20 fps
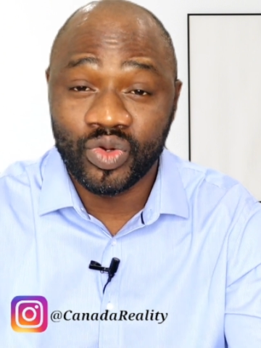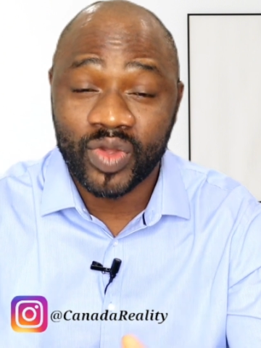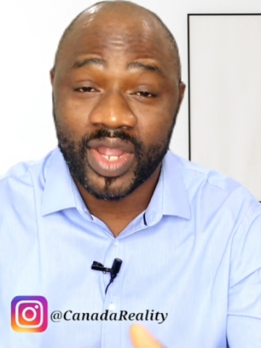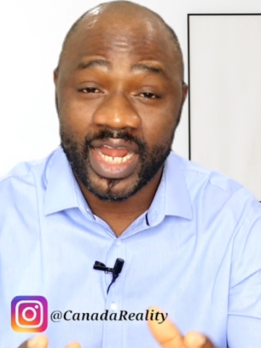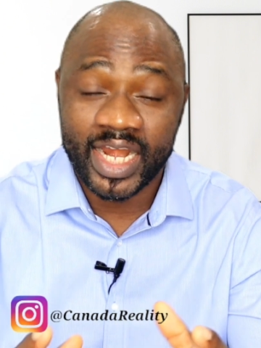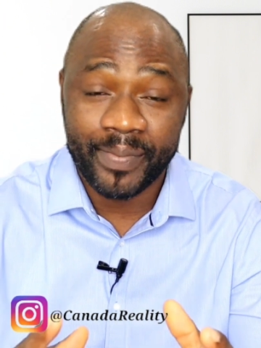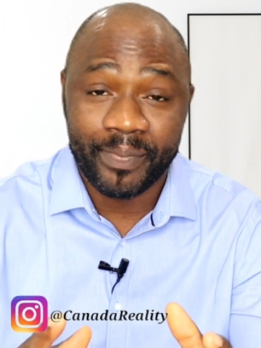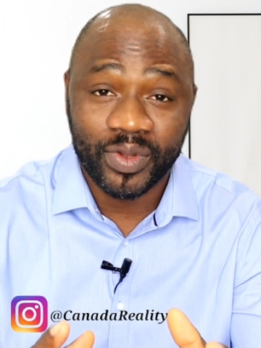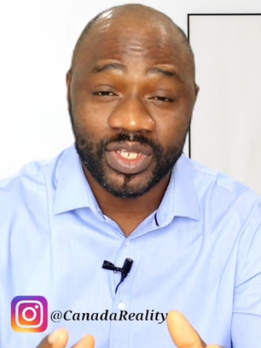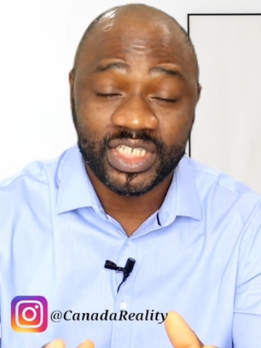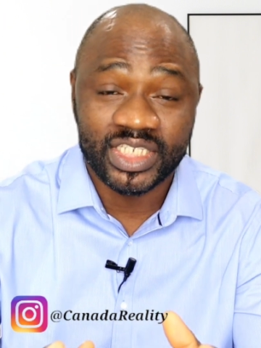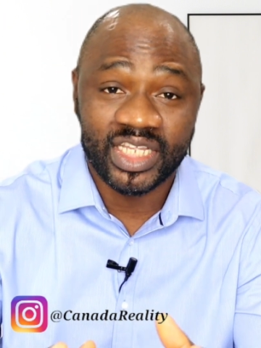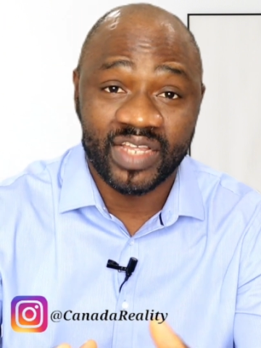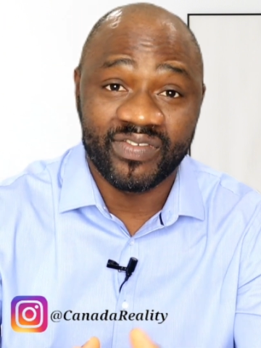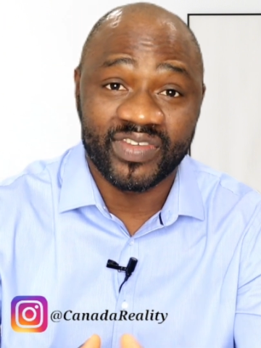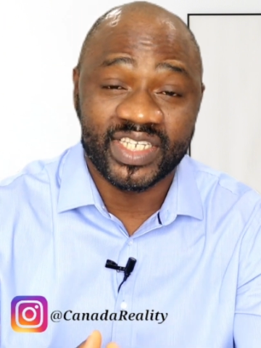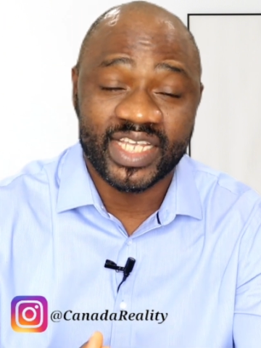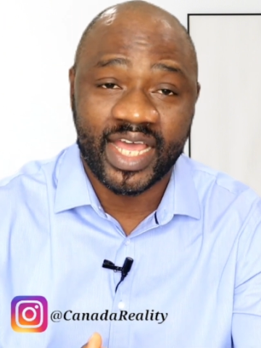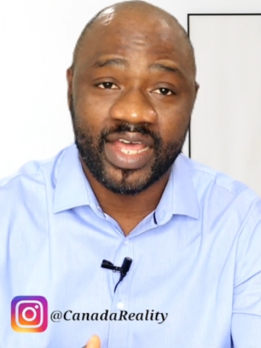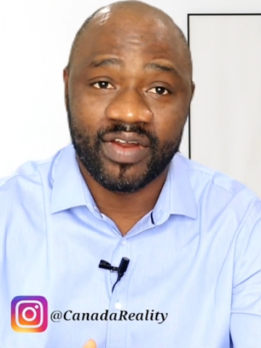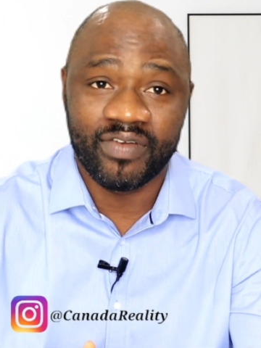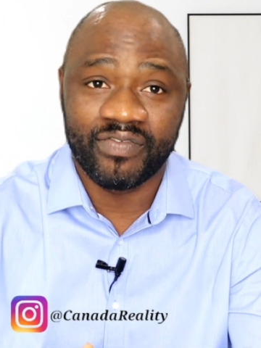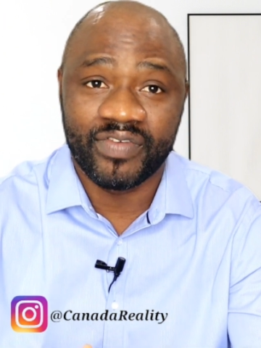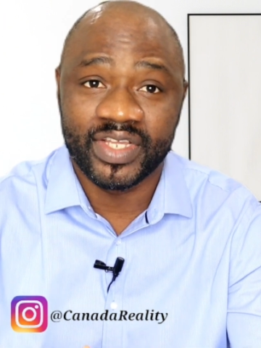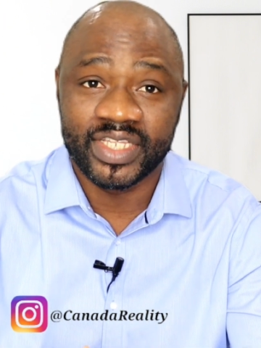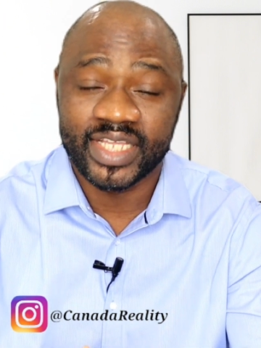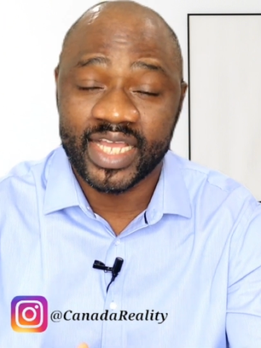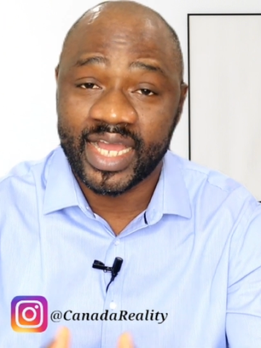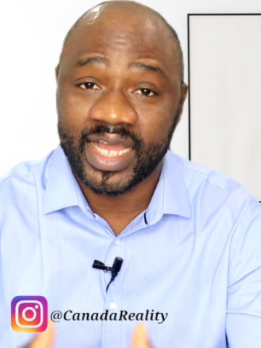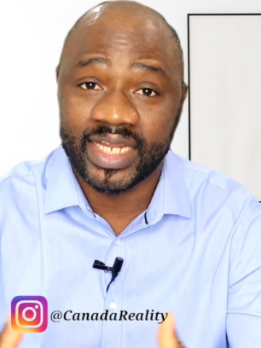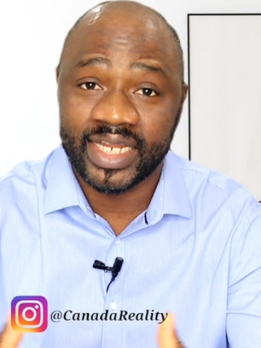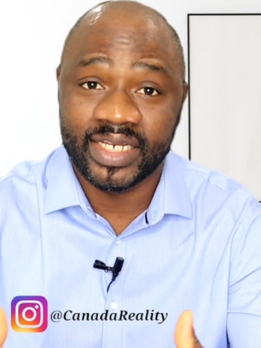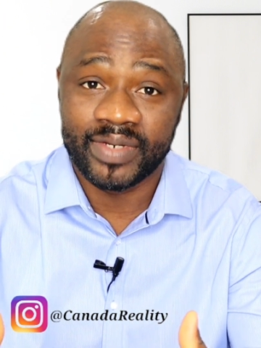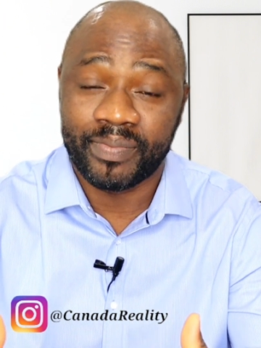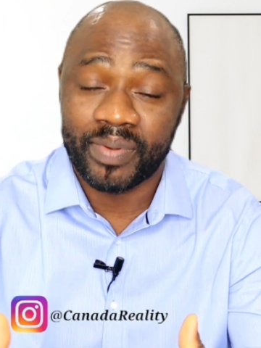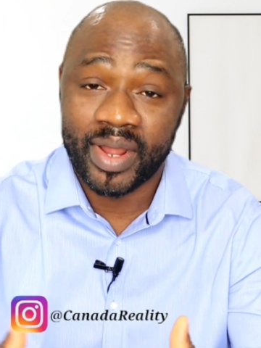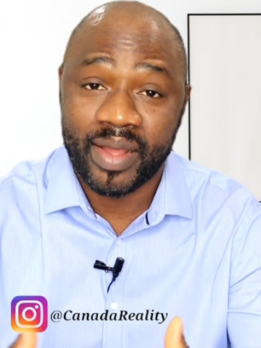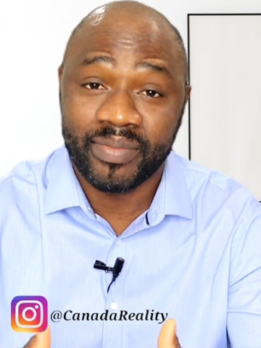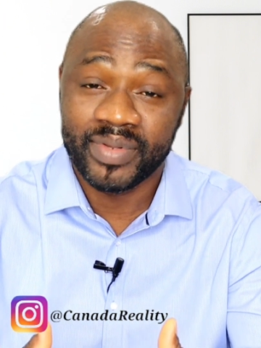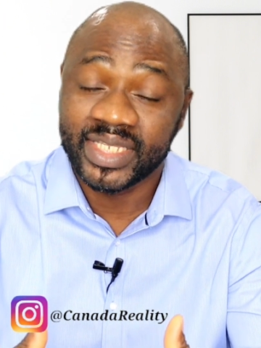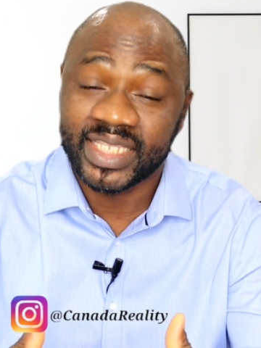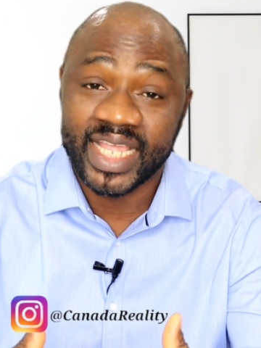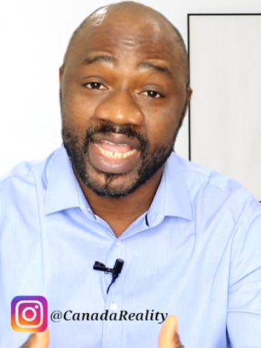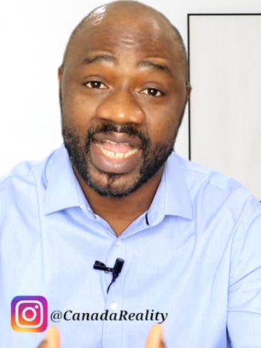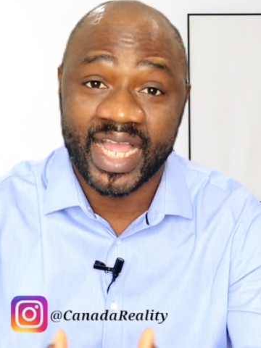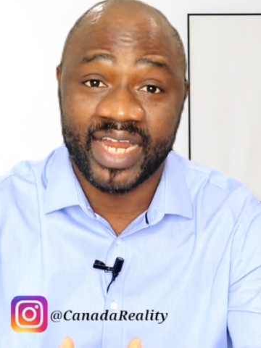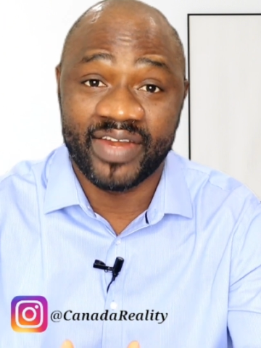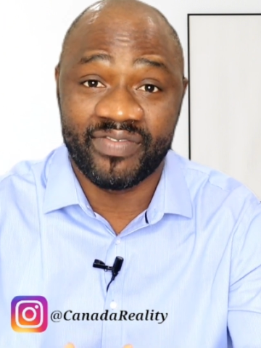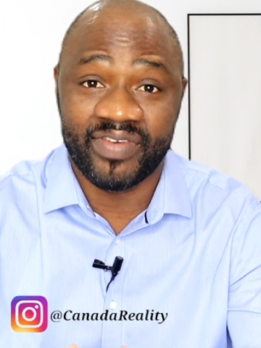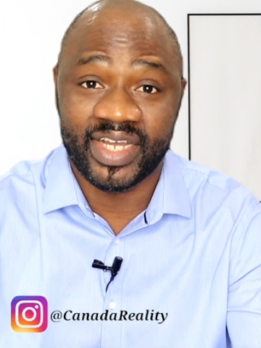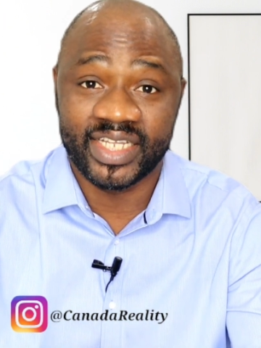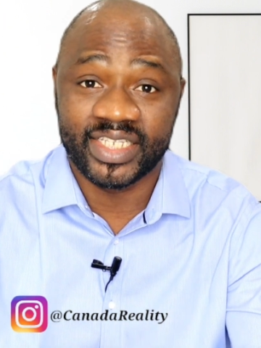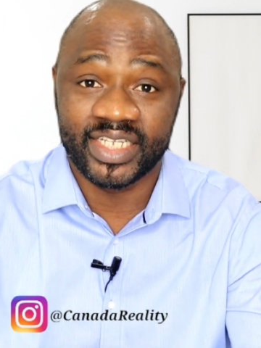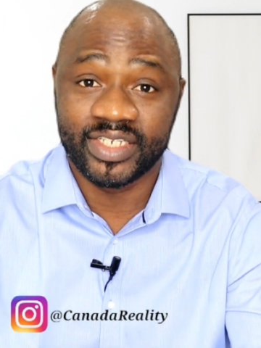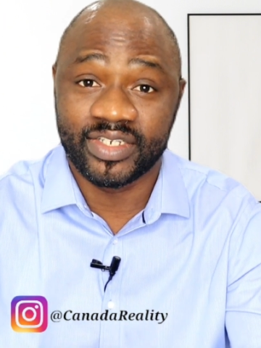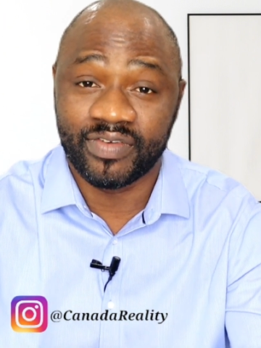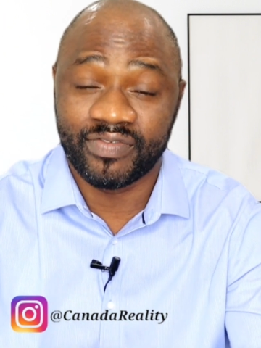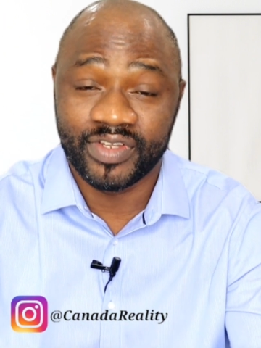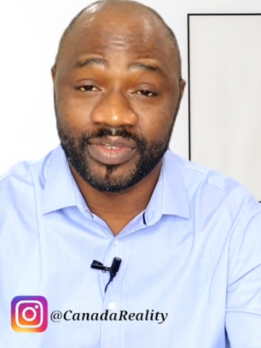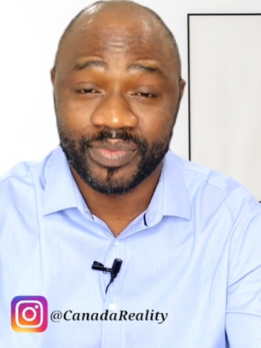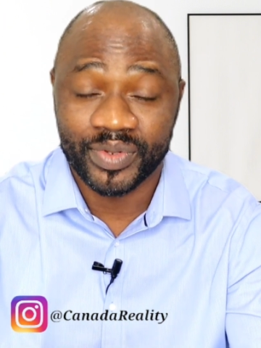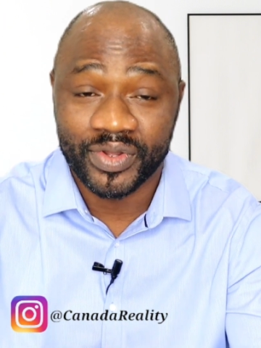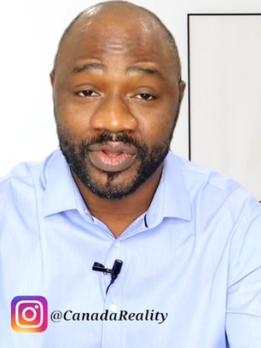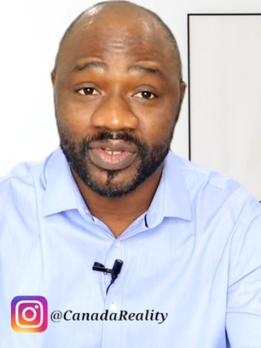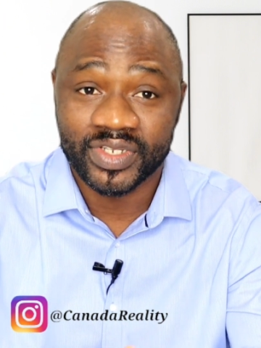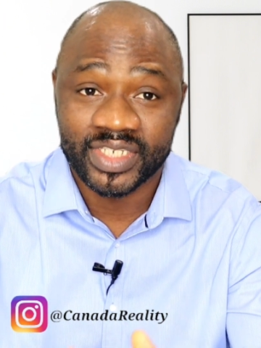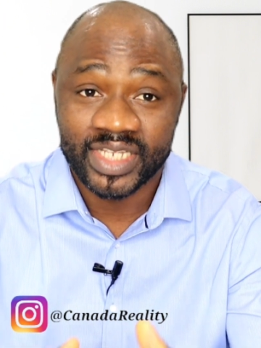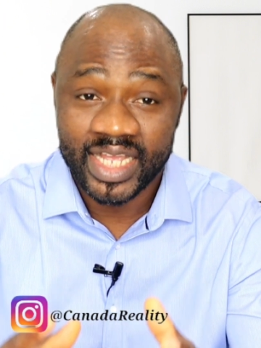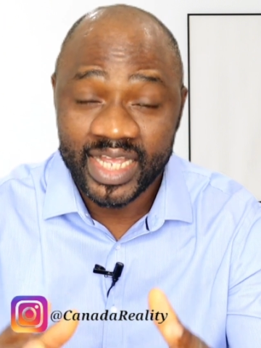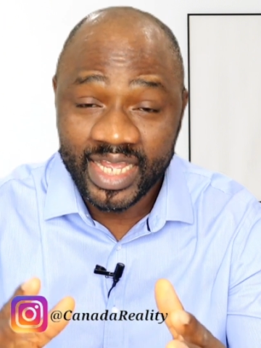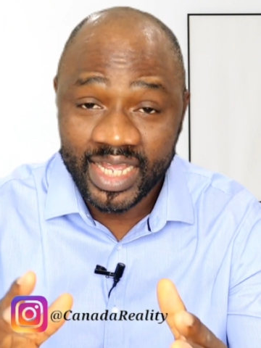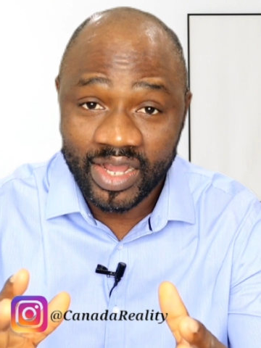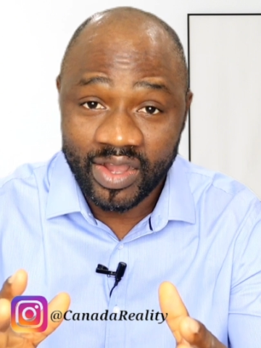look at the positive side of it and probably take advantage of it, because